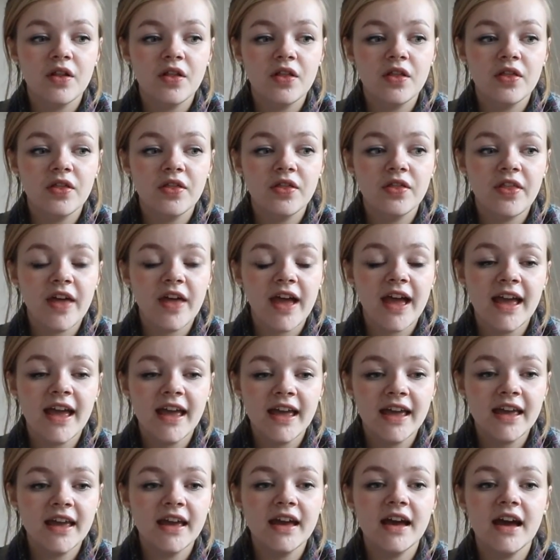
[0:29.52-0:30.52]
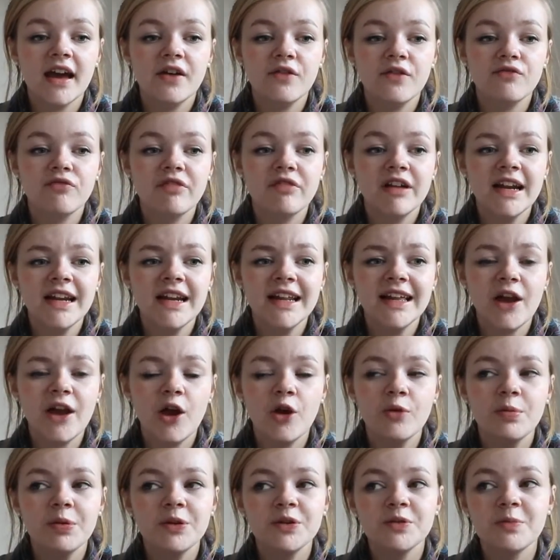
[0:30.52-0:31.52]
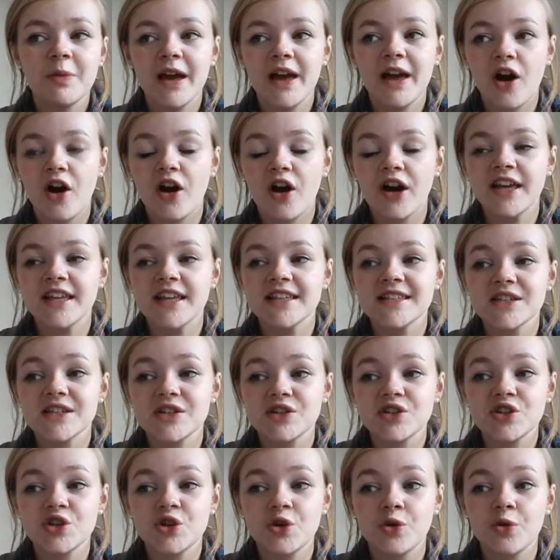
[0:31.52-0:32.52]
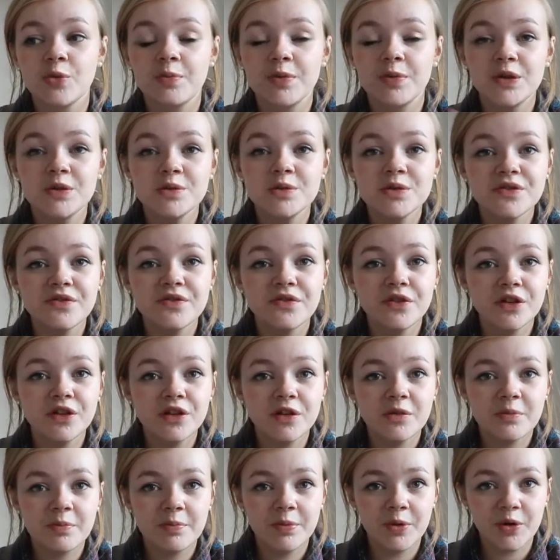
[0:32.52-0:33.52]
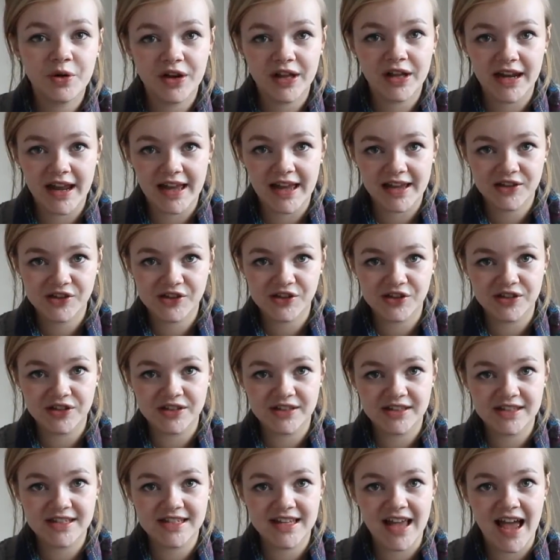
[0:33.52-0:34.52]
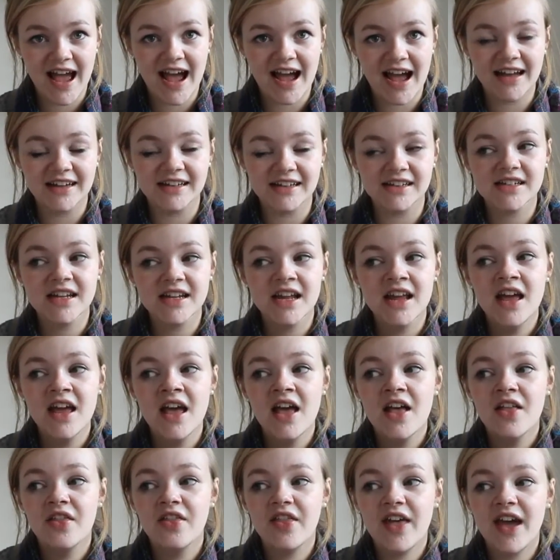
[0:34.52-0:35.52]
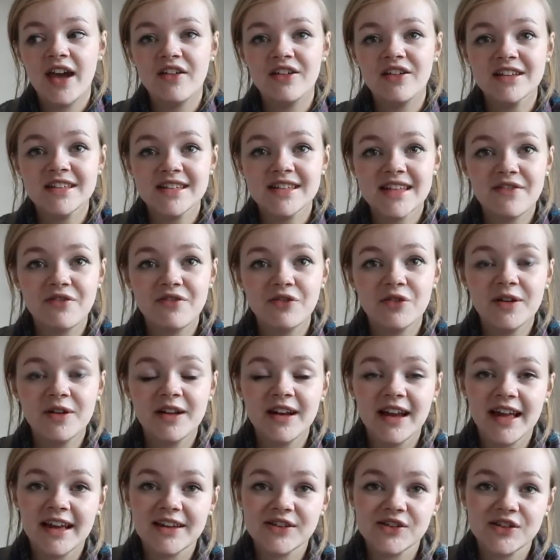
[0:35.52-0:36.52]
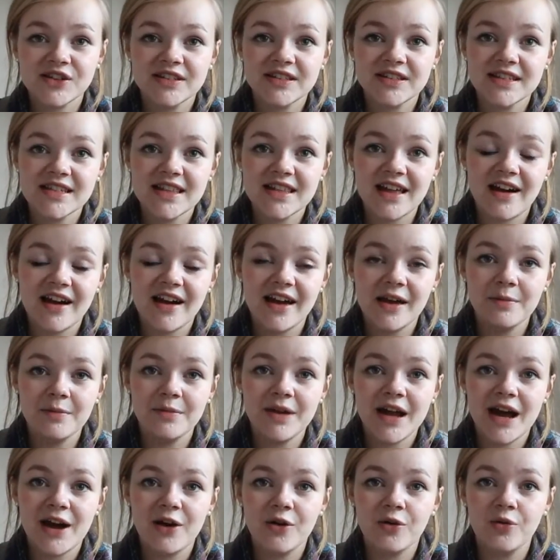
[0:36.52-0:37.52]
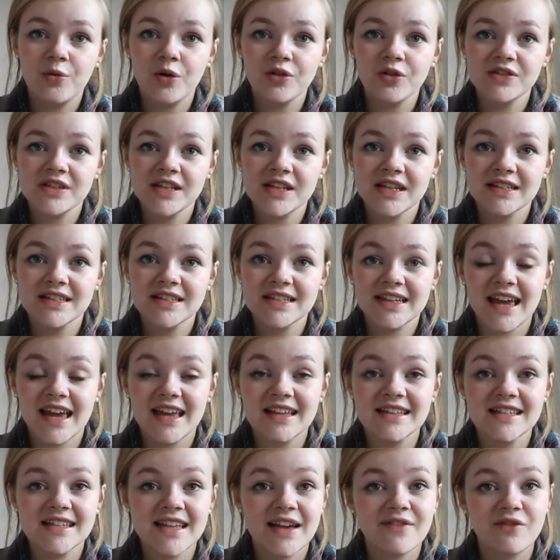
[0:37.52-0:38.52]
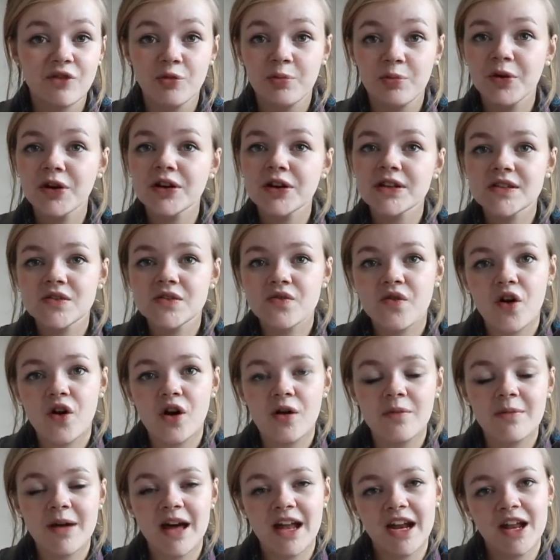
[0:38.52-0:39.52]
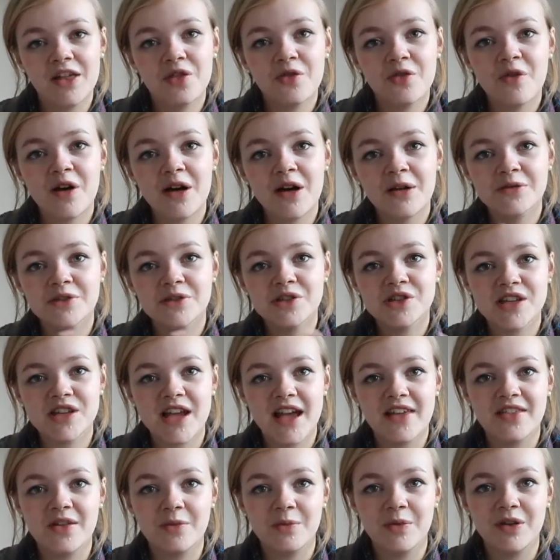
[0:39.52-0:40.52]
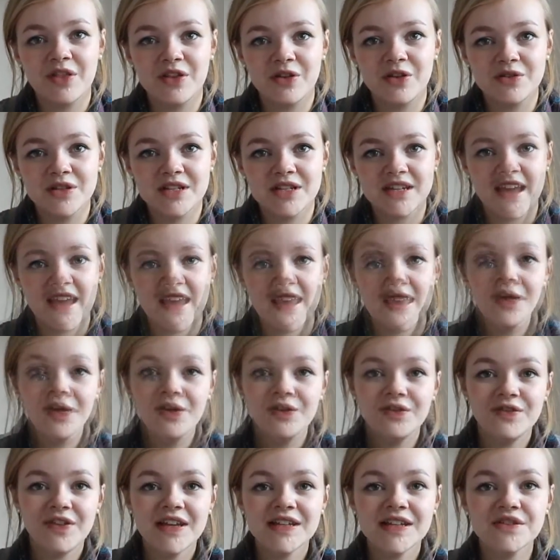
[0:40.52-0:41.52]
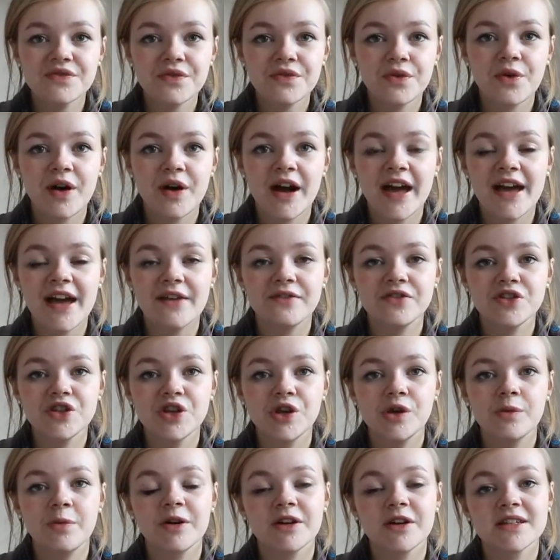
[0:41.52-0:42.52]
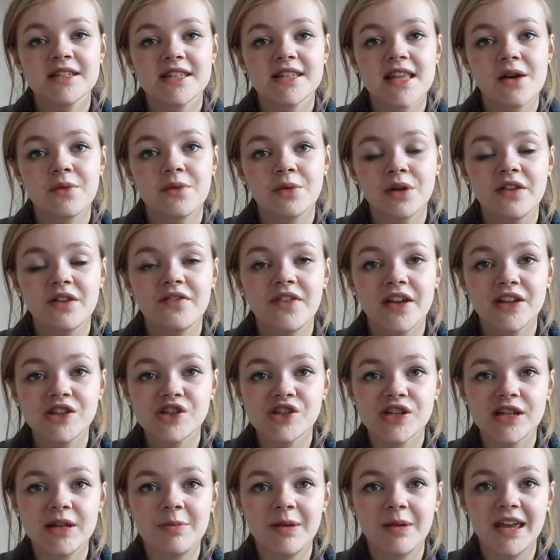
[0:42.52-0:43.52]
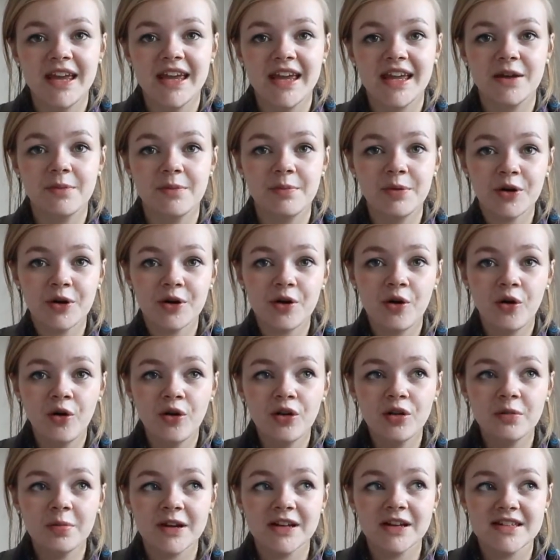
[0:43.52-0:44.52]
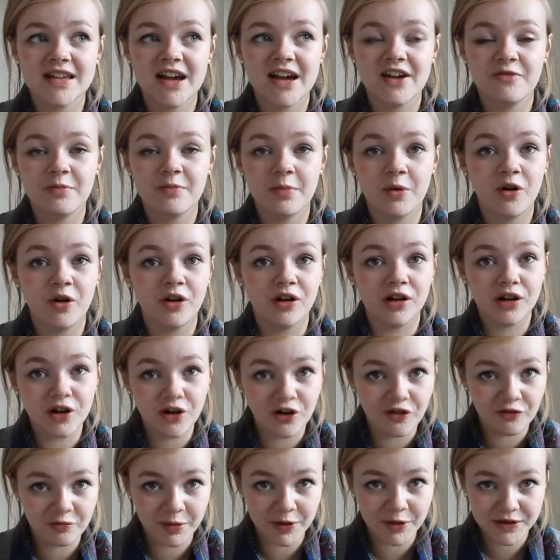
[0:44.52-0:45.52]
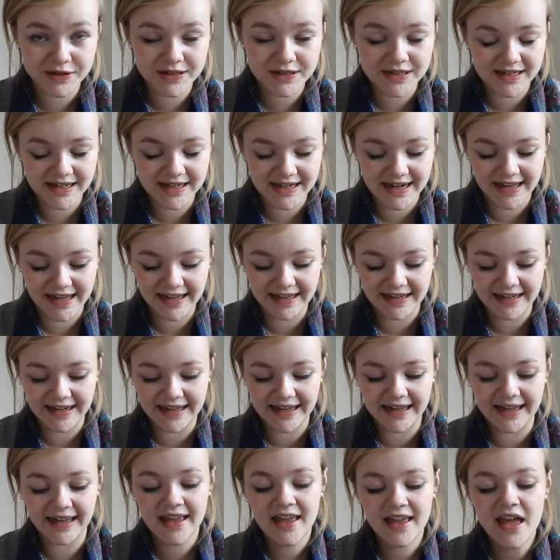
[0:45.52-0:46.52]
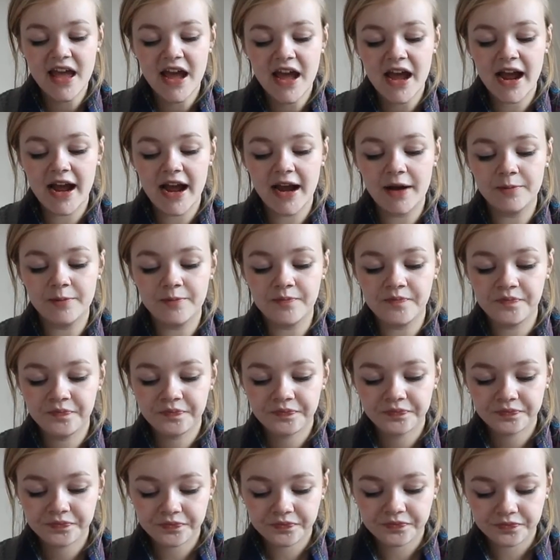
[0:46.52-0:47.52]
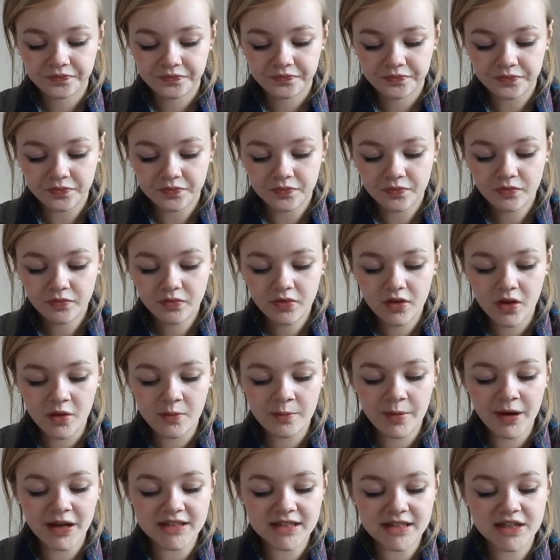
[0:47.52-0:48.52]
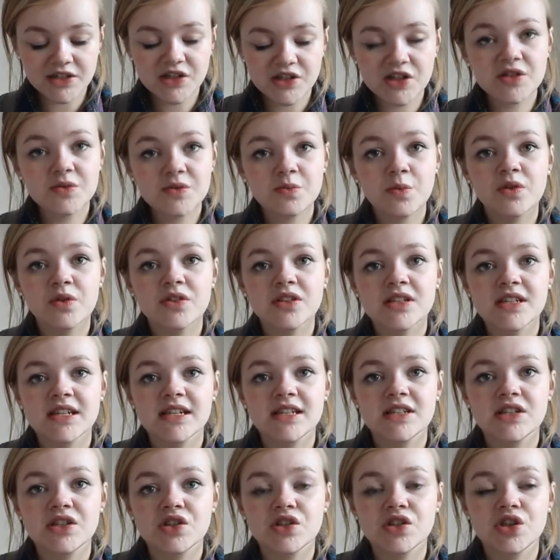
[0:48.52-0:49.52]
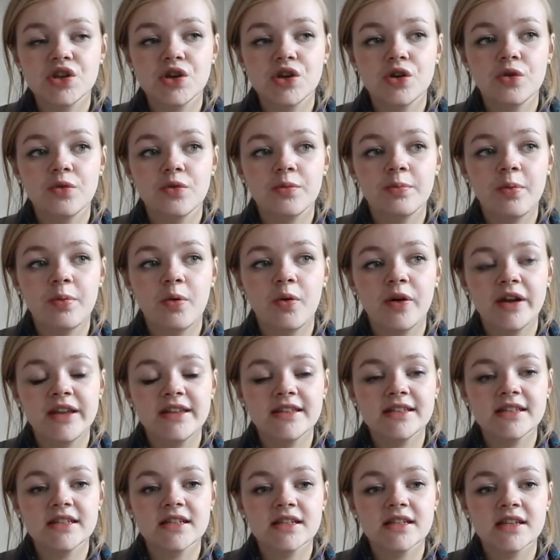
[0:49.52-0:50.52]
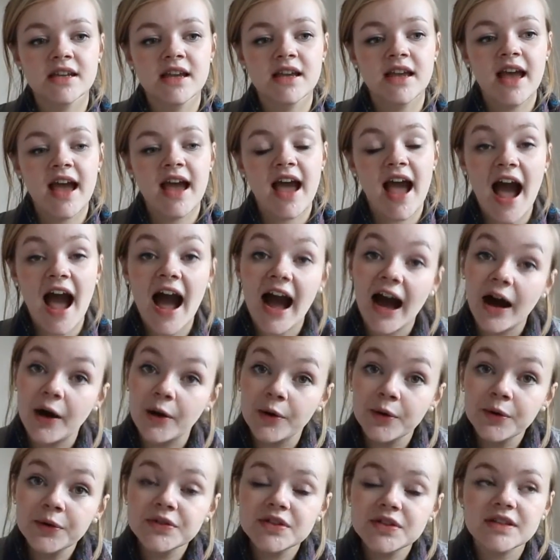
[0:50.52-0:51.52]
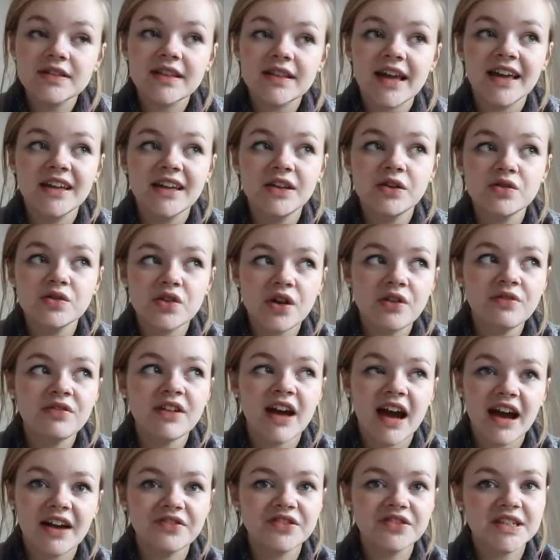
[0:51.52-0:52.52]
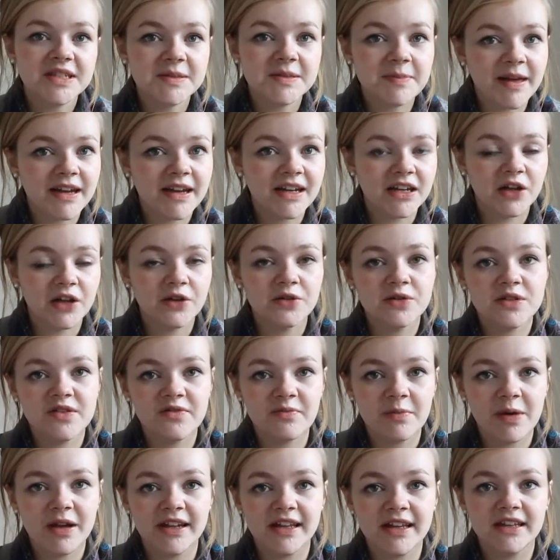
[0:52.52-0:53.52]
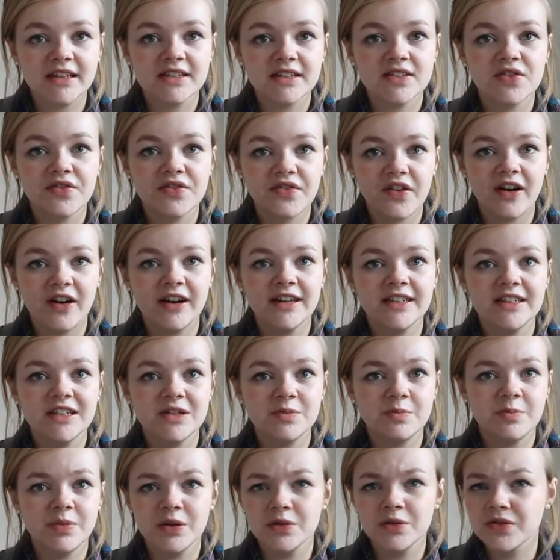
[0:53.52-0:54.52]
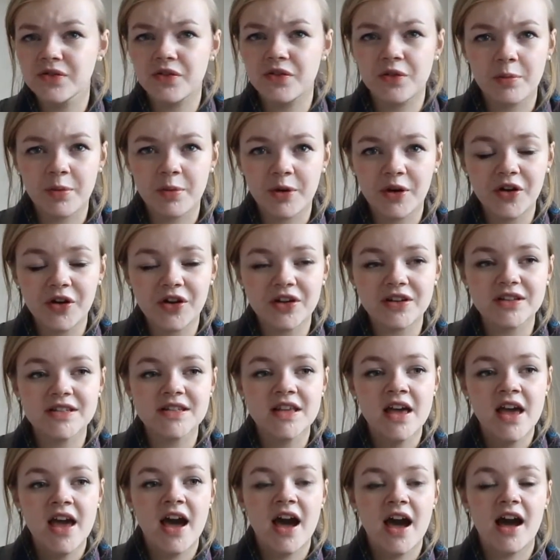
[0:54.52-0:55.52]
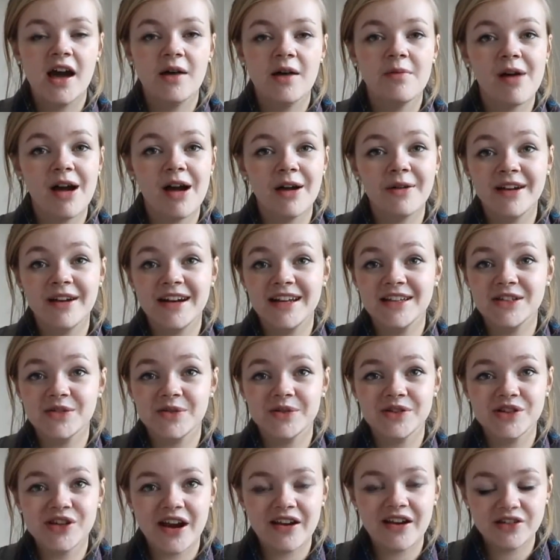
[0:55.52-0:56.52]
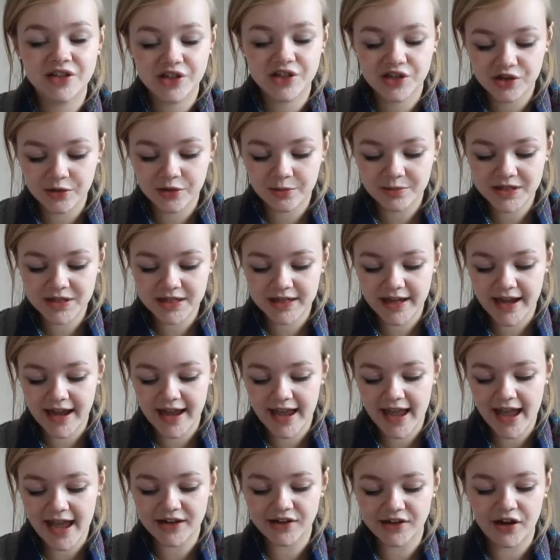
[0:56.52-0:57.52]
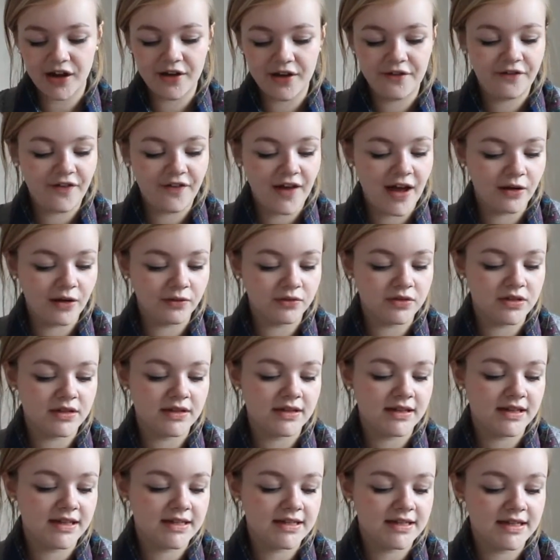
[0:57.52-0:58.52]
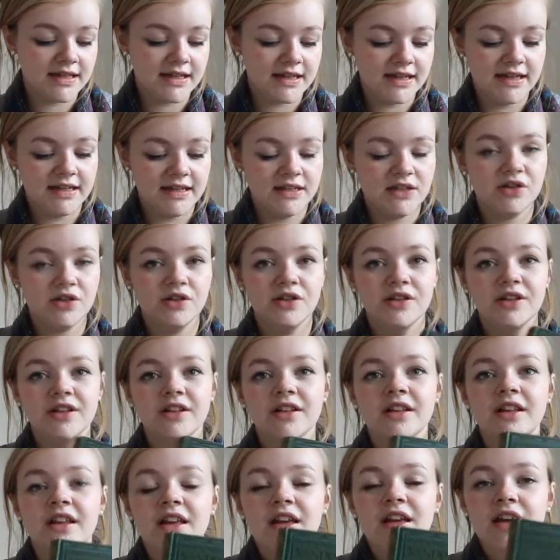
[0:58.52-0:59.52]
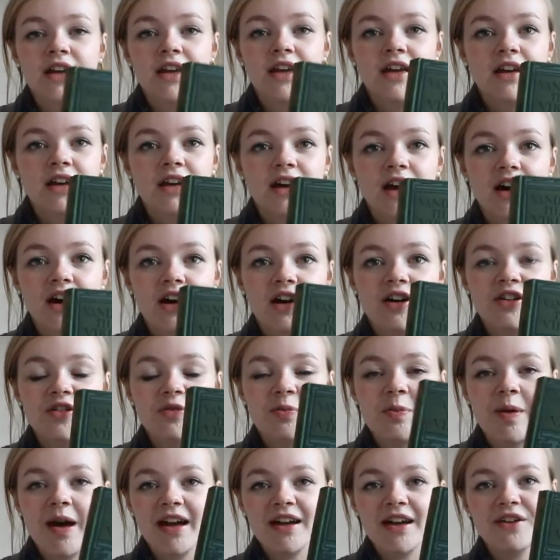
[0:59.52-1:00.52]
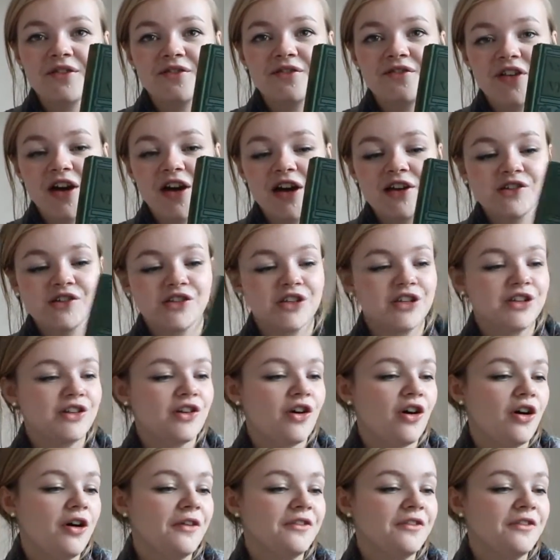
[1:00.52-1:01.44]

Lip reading: they really opened my eyes to beautiful book collections, and there are several collections that I am now wanting to get several books from, and I thought I would share them with you today. First of all, I have two books that will eventually be in a book haul because I've bought a lot of books lately, but I just wanted to point out that you don't have to spend loads of money to find beautiful books. I went into a charity shop today and I found this little hardback version of